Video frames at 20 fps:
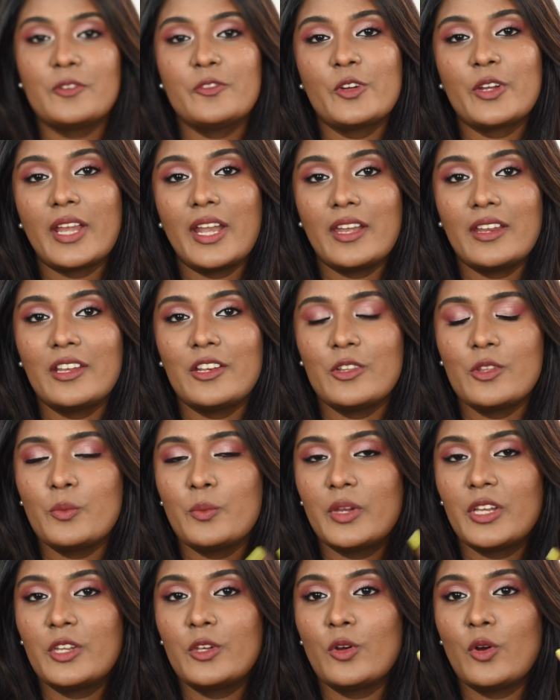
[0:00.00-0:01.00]
Before getting into the
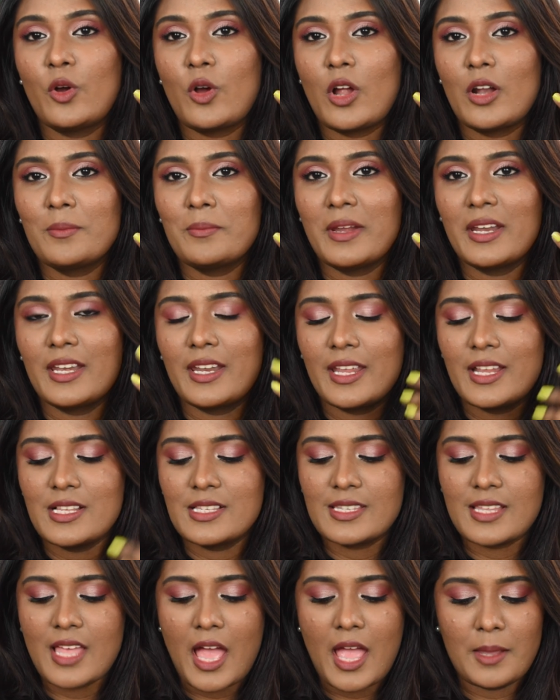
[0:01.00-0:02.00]
video, on my
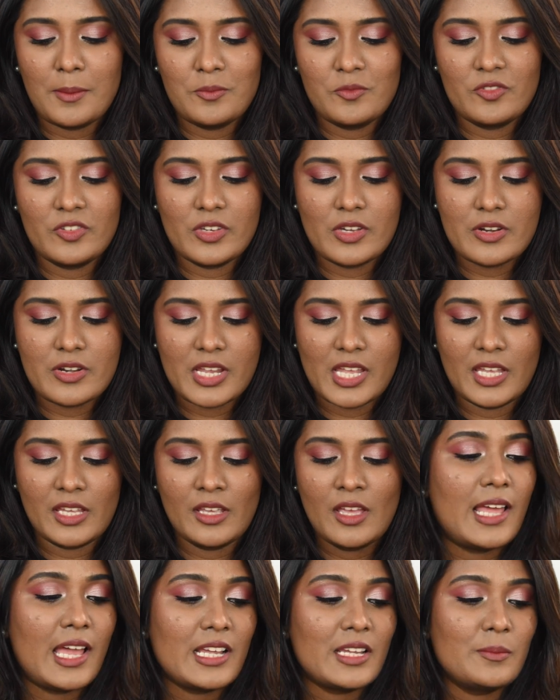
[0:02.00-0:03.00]
nails I'm
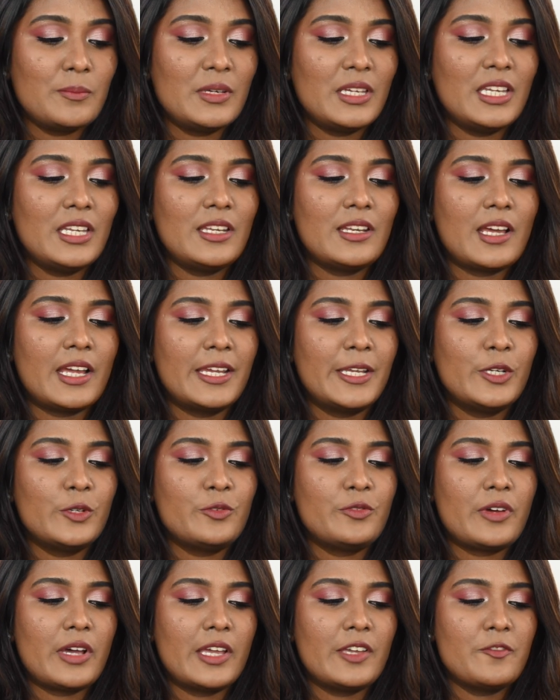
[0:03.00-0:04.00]
wearing Lakme 9 to
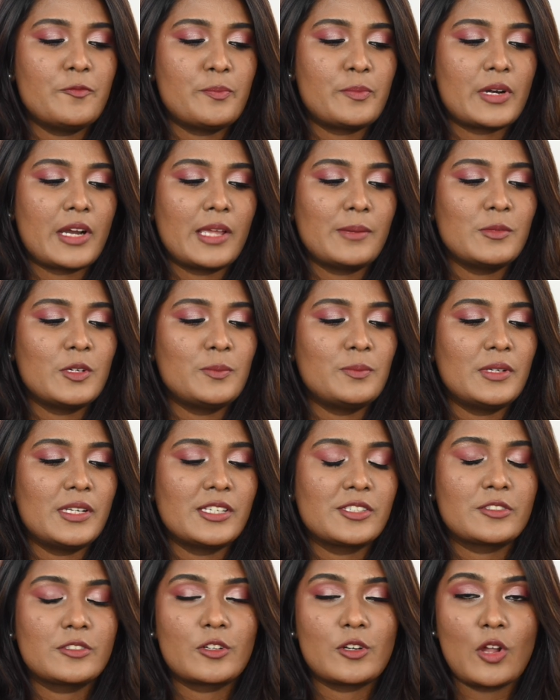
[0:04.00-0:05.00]
5 primer
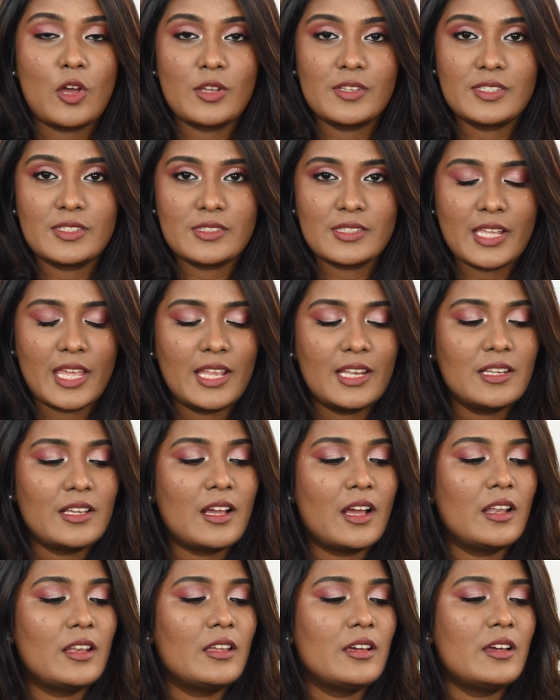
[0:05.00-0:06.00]
plus gloss nail
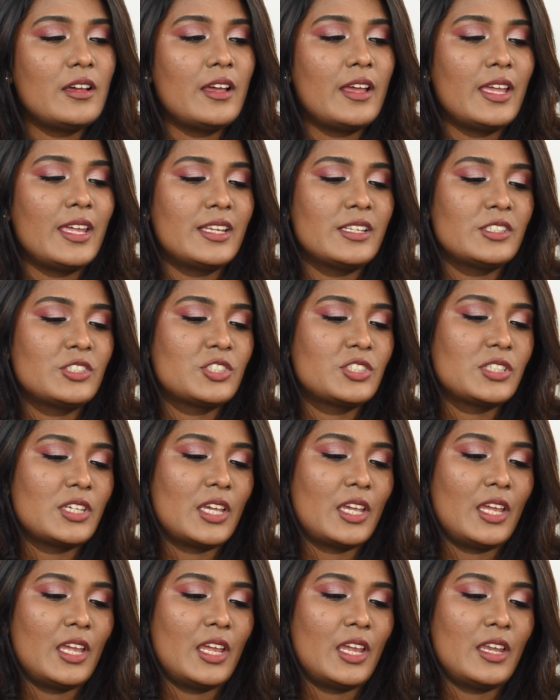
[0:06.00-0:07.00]
color in
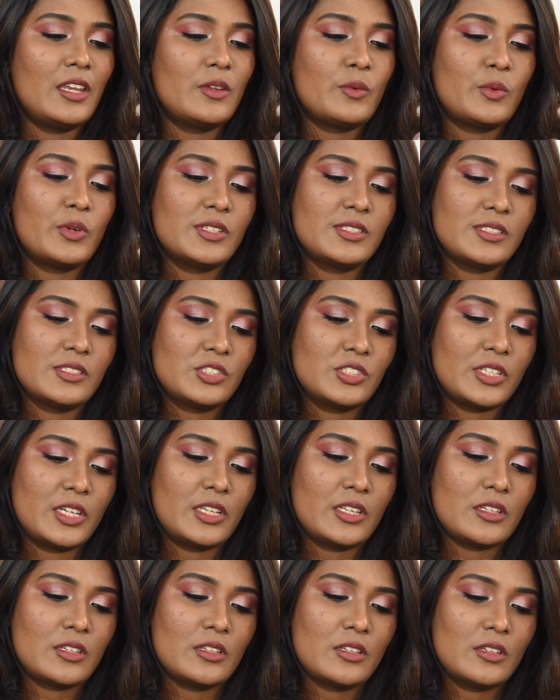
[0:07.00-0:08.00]
shade, what is the
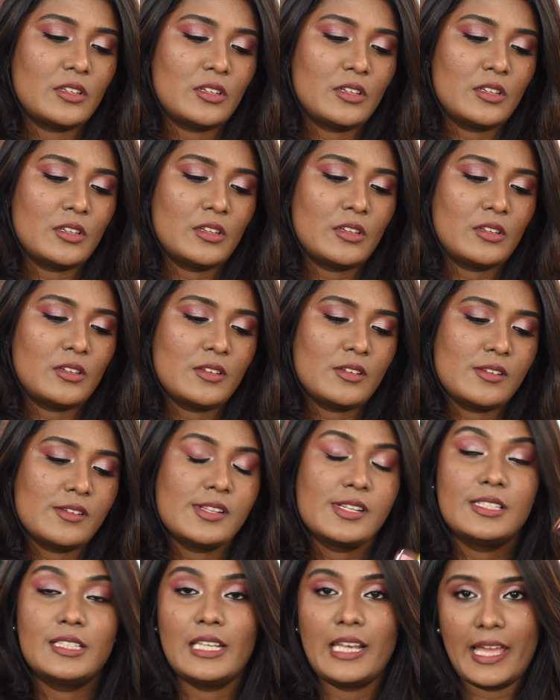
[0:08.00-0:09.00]
shade,
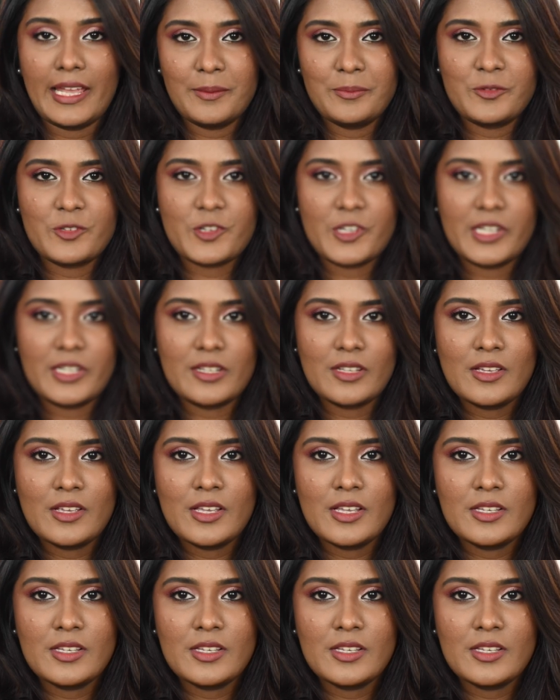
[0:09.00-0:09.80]
Lime Treat.